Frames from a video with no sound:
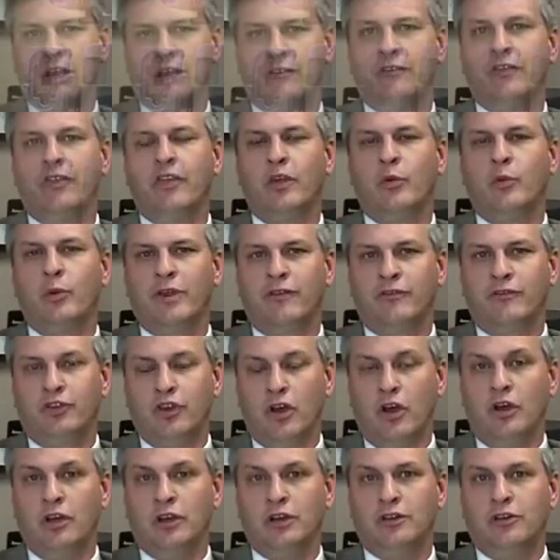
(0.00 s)
Everything we've
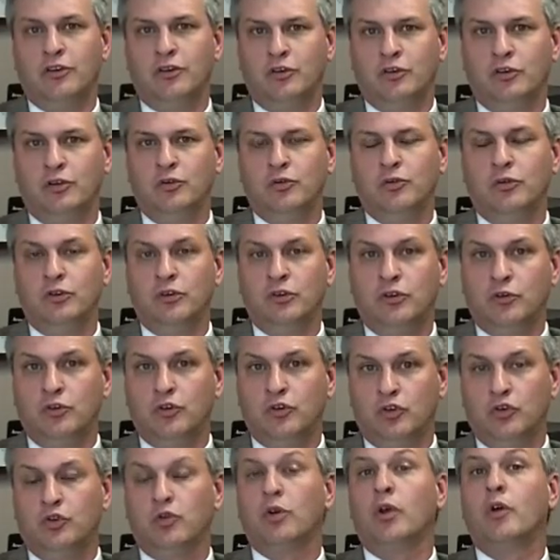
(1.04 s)
done to
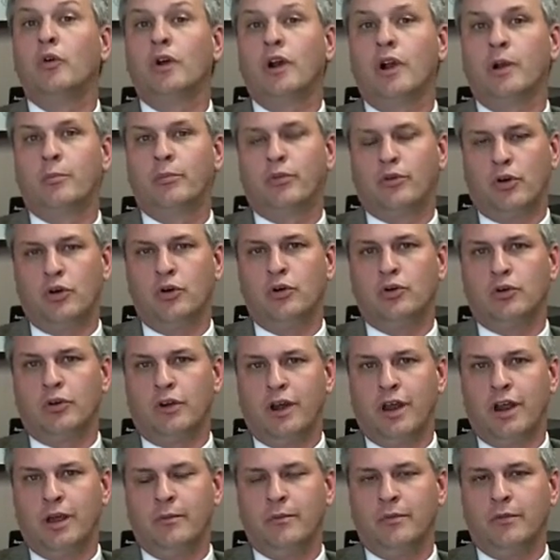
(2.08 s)
grow our
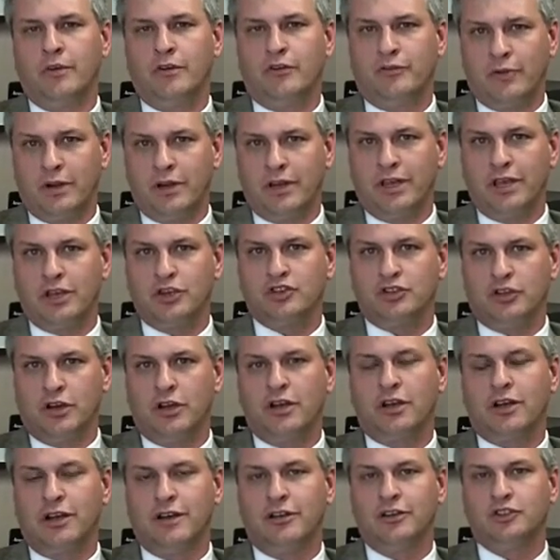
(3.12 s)
program of radiation
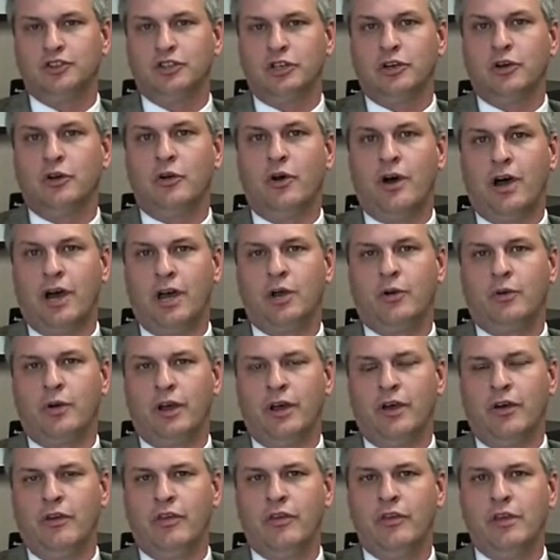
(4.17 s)
oncology at
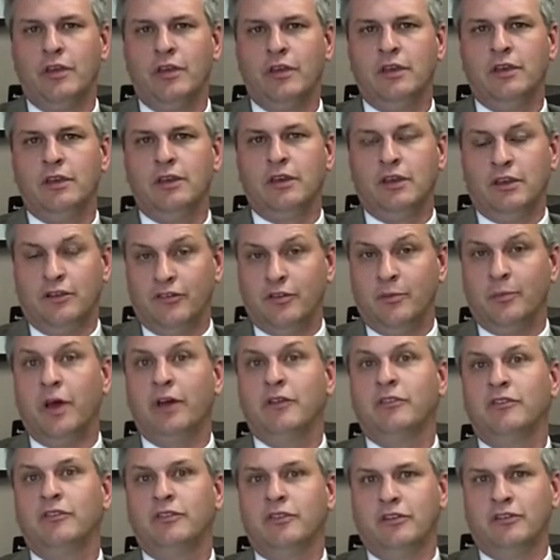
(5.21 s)
OhioHealth is
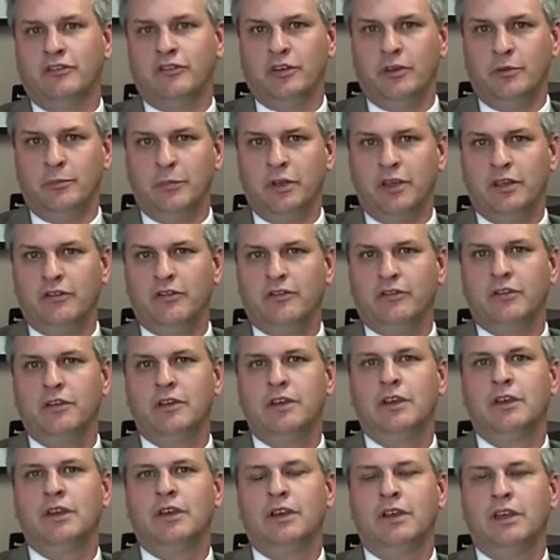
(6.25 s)
about systemness.
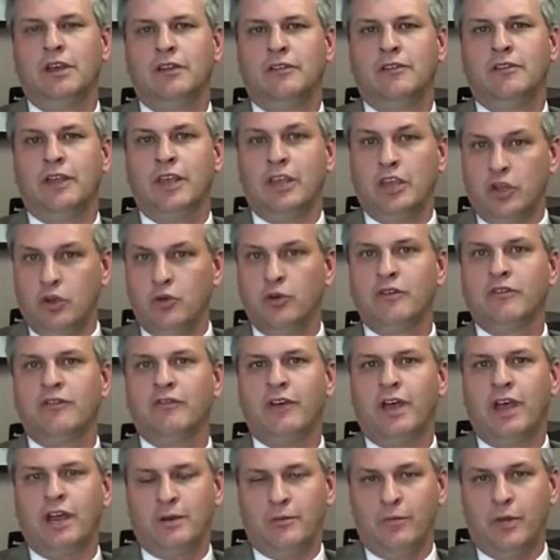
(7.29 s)
It's a
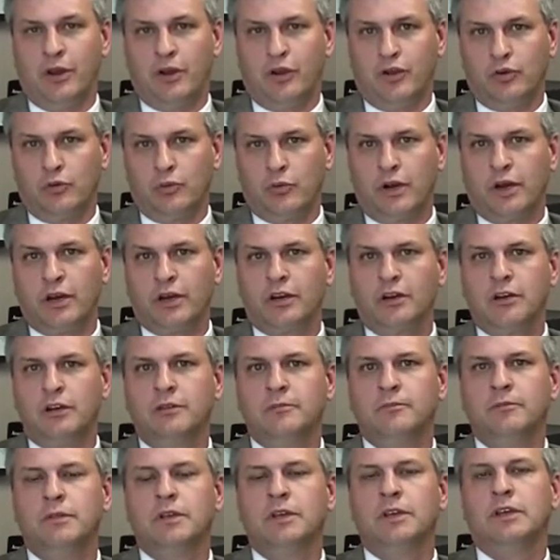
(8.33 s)
unified medical
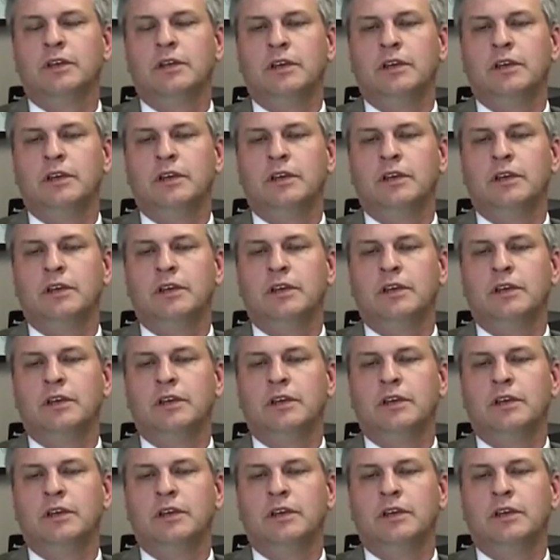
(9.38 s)
record.